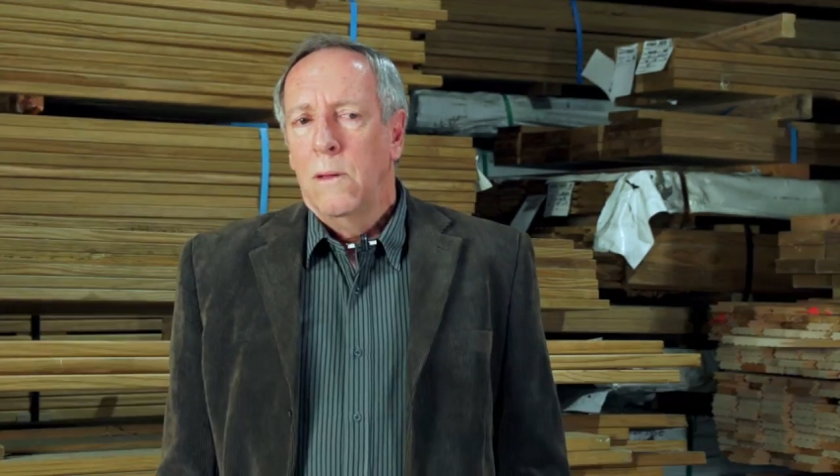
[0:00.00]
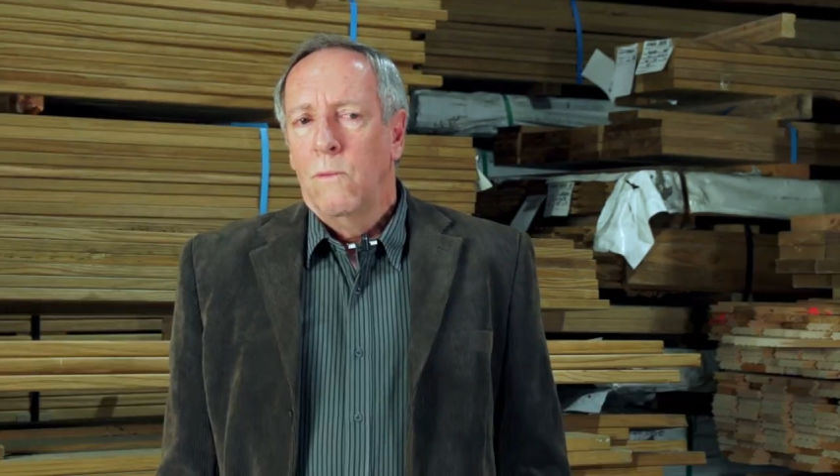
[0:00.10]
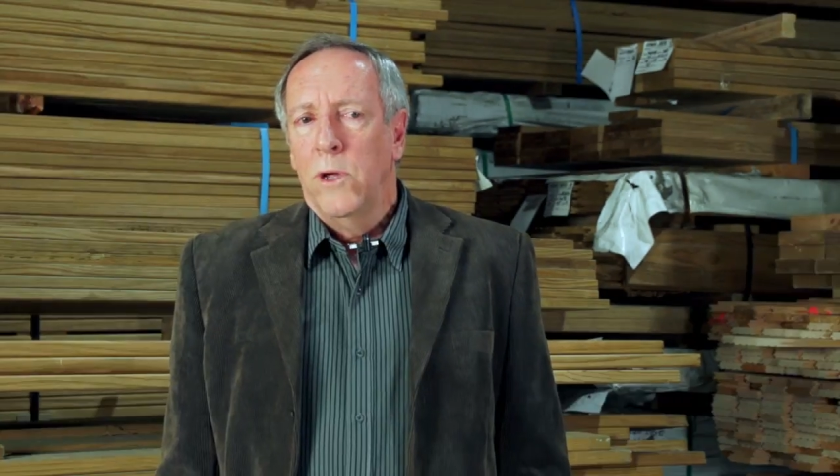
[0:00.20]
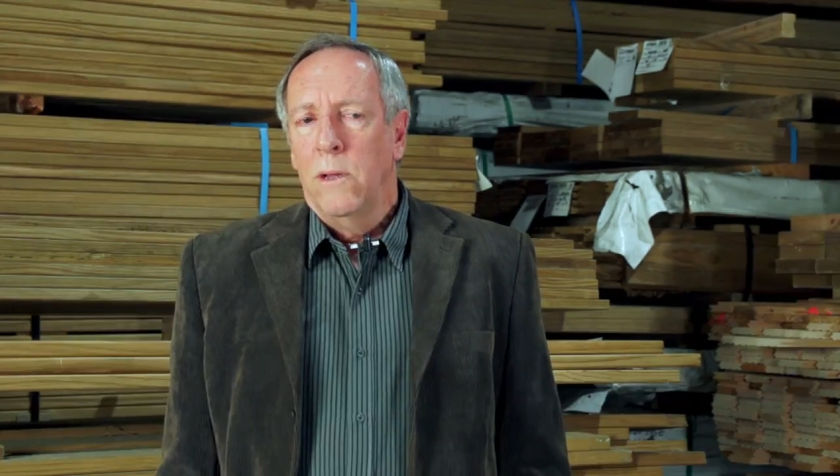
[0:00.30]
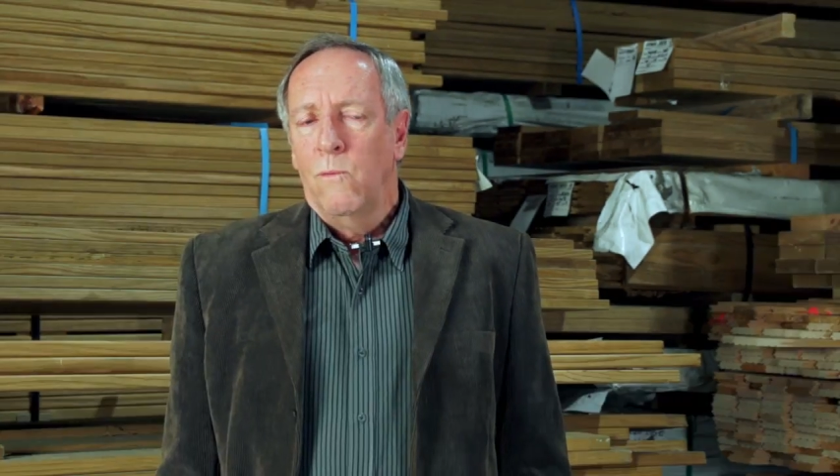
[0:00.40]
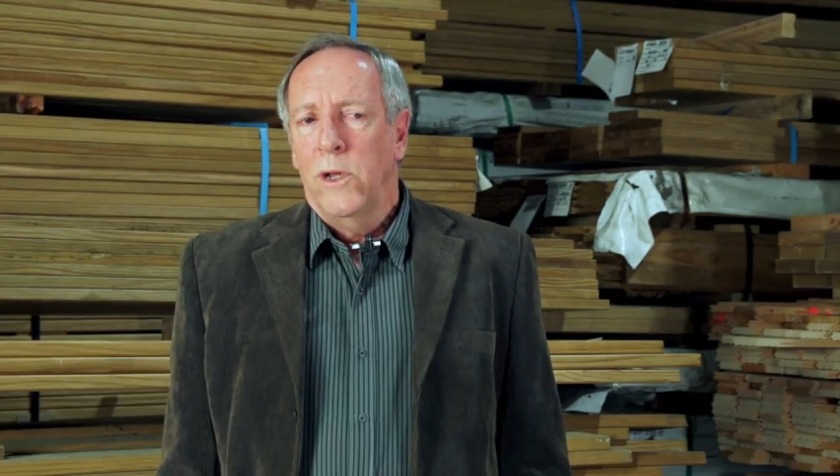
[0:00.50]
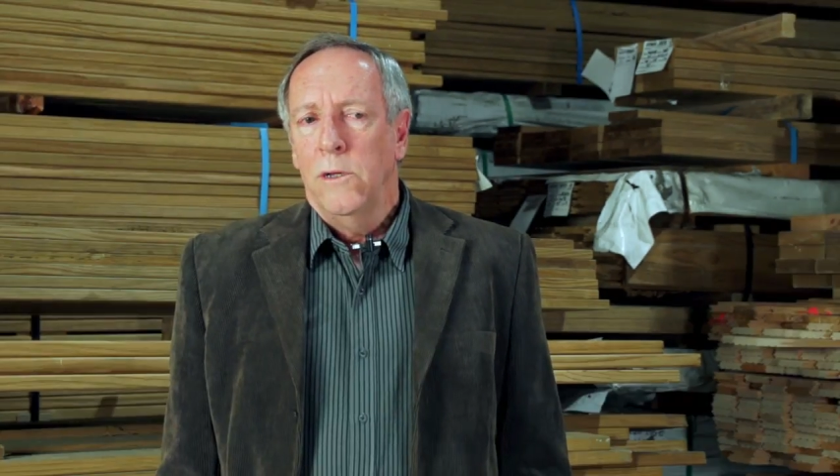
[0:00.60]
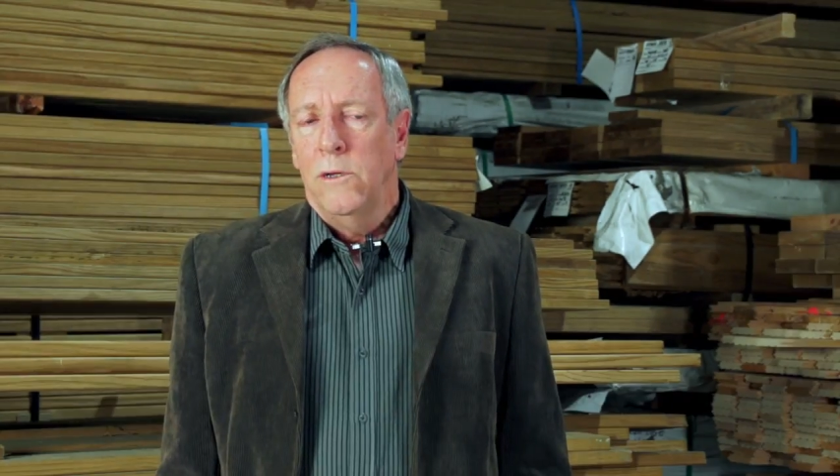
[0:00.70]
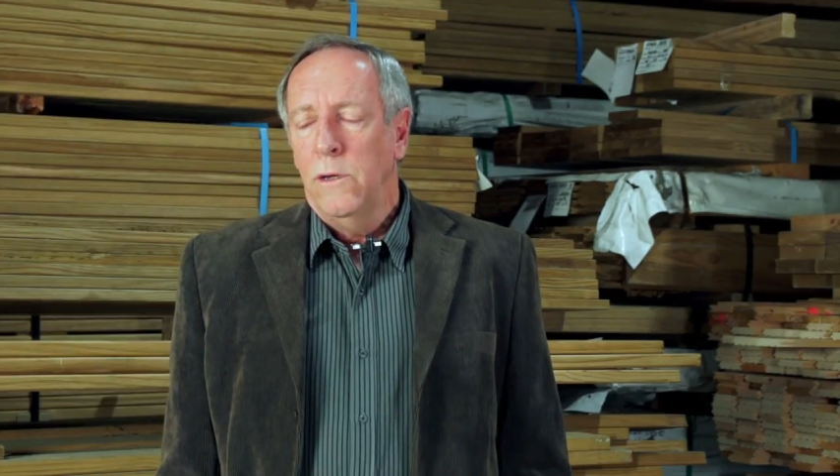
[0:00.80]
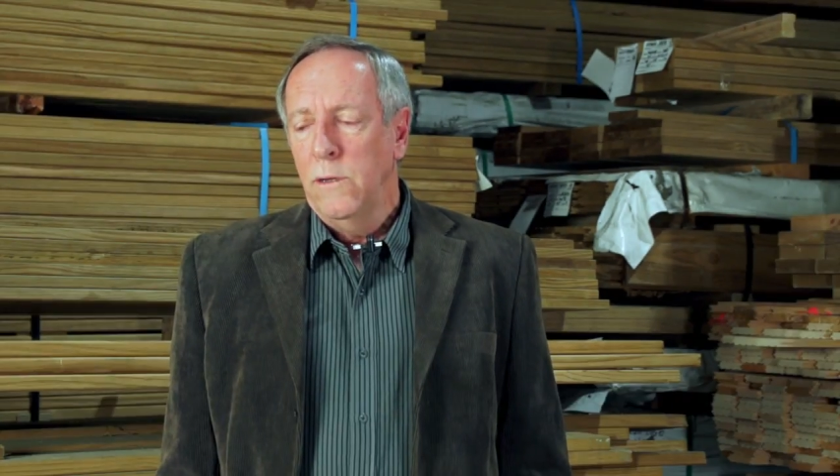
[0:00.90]
When
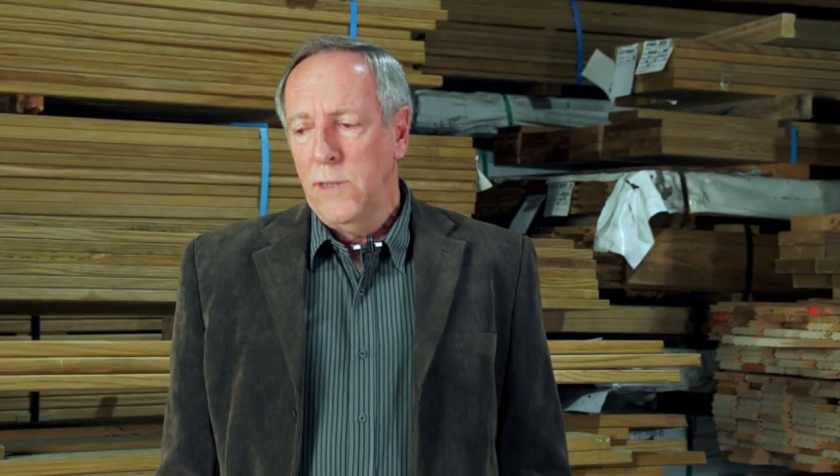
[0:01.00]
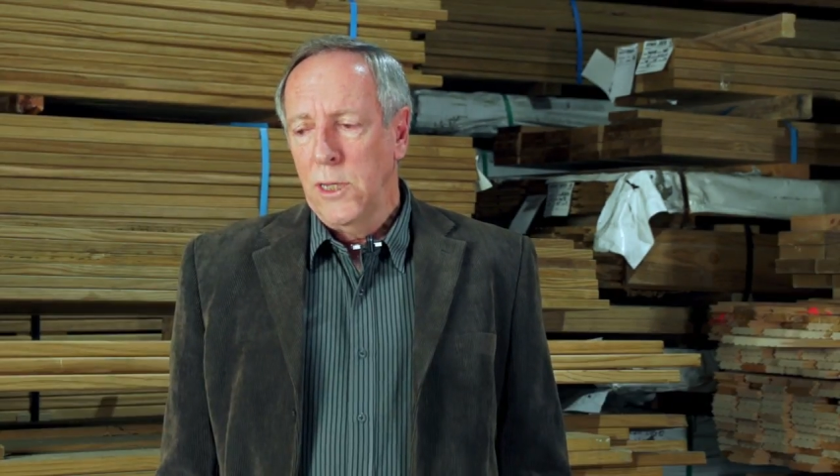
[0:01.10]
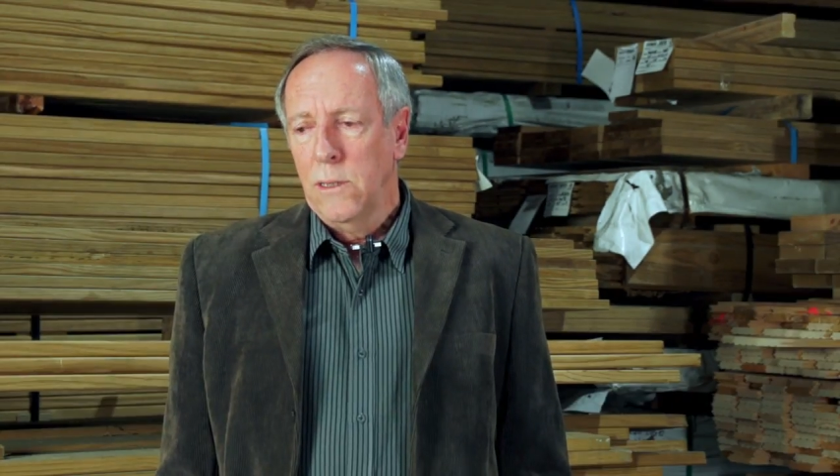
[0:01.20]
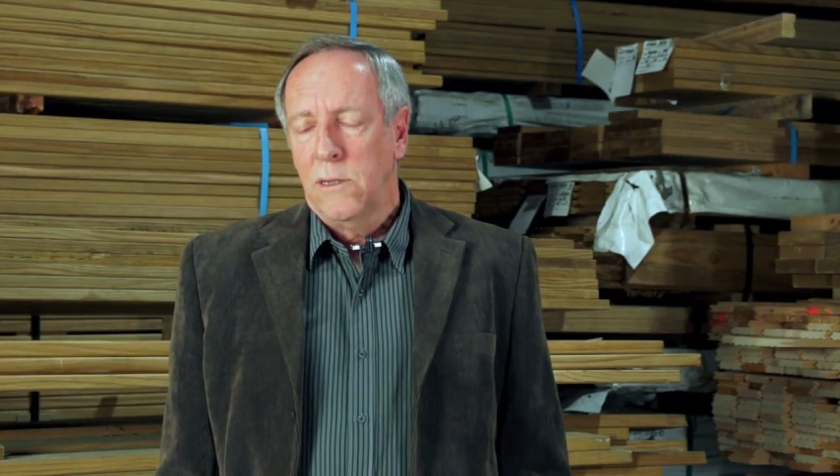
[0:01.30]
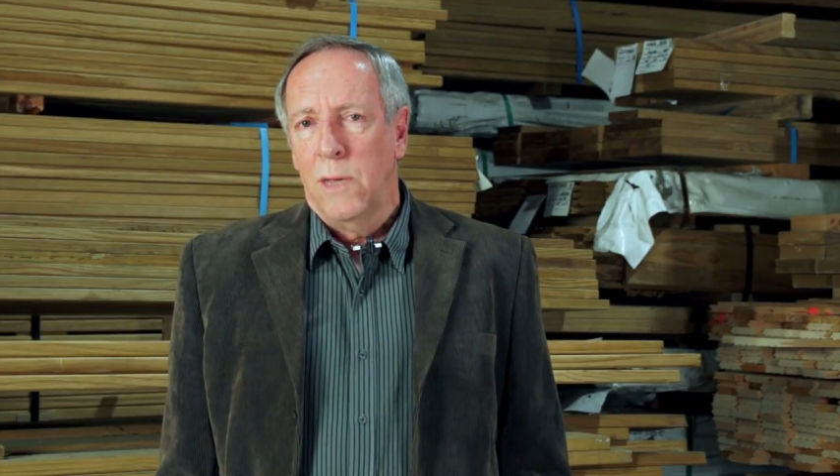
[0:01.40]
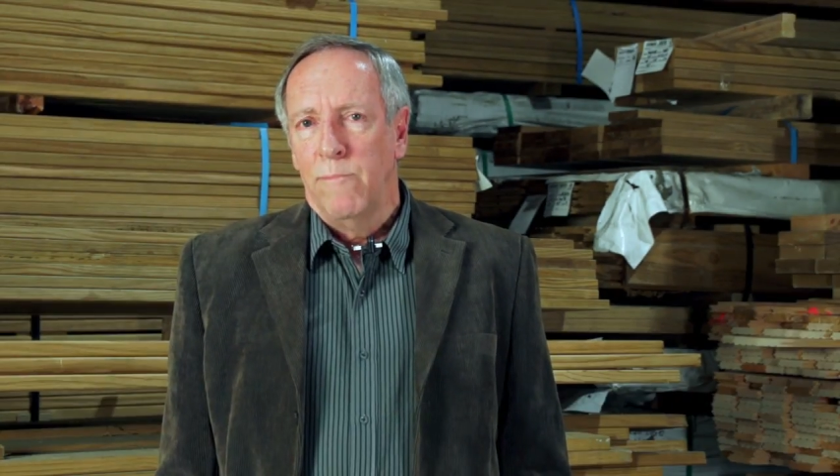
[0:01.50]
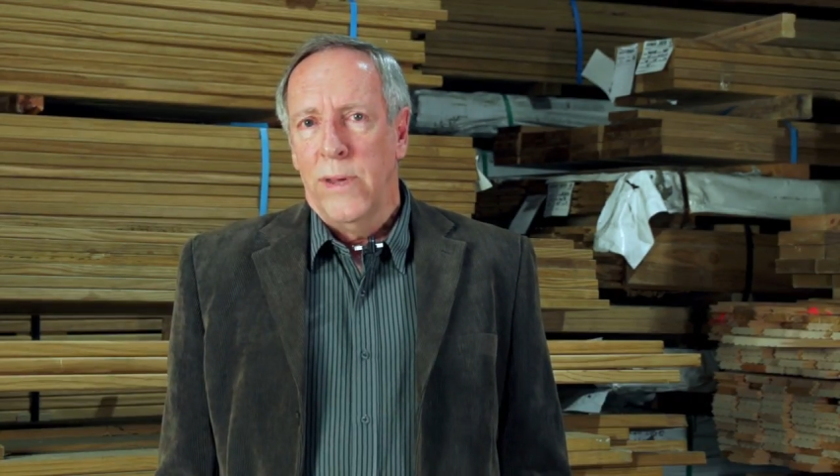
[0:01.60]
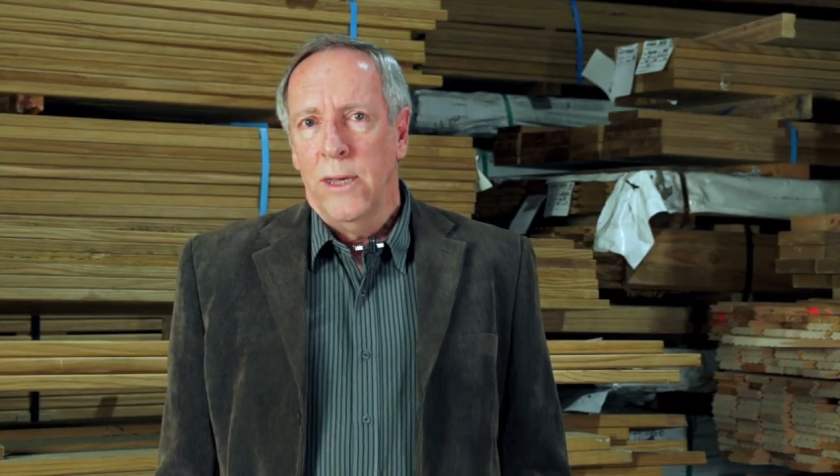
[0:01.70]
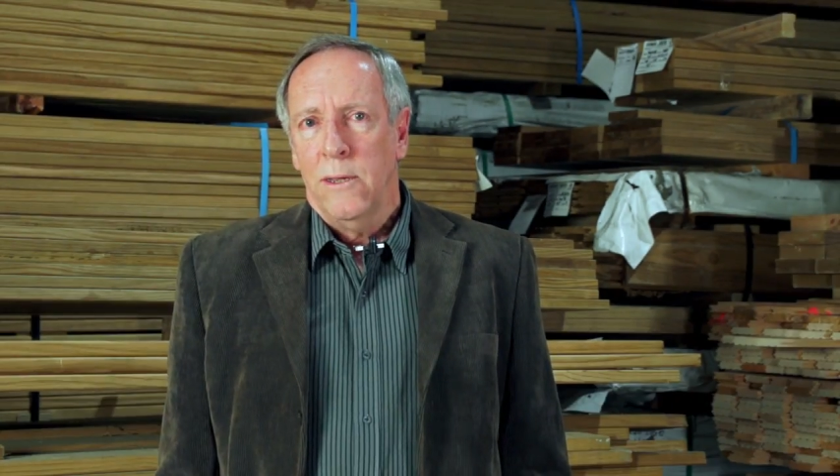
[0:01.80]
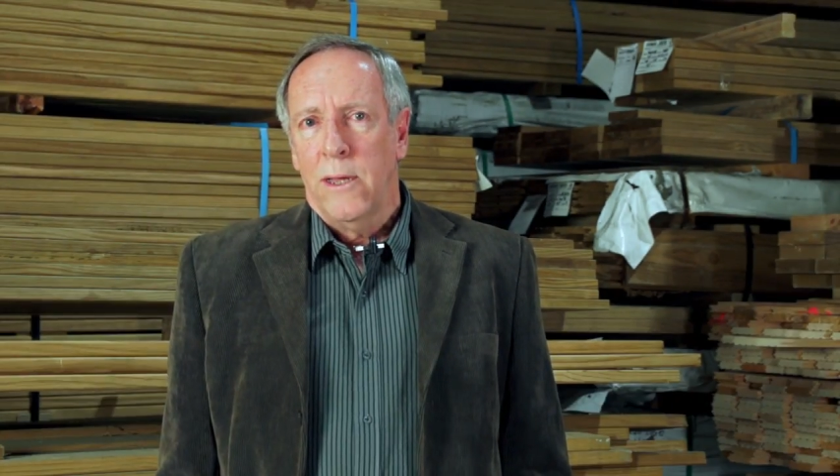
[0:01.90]
you're using the
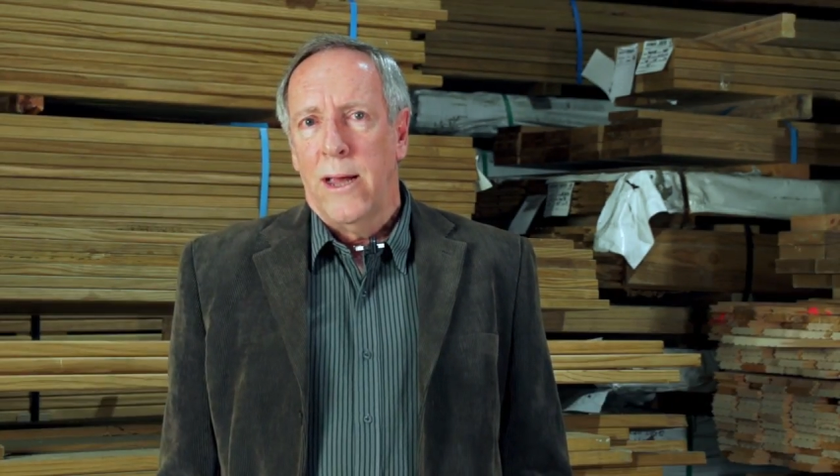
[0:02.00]
timber,